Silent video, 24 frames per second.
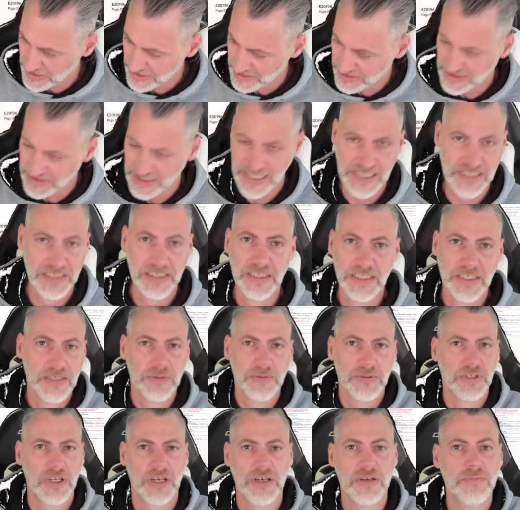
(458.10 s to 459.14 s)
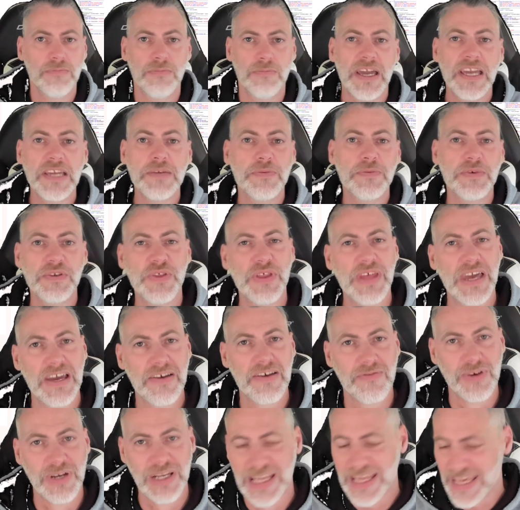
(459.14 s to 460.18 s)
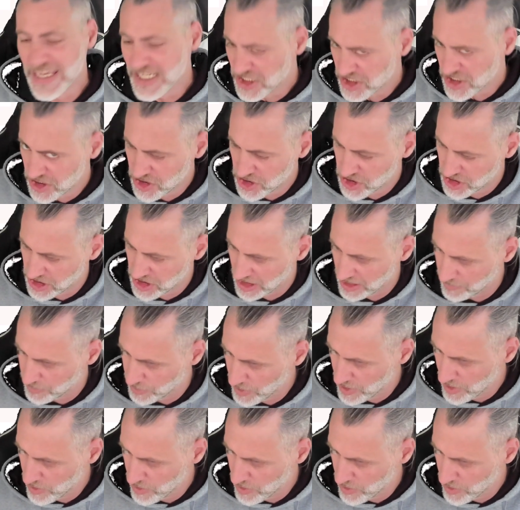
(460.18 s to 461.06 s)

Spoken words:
then, maybe their relationship,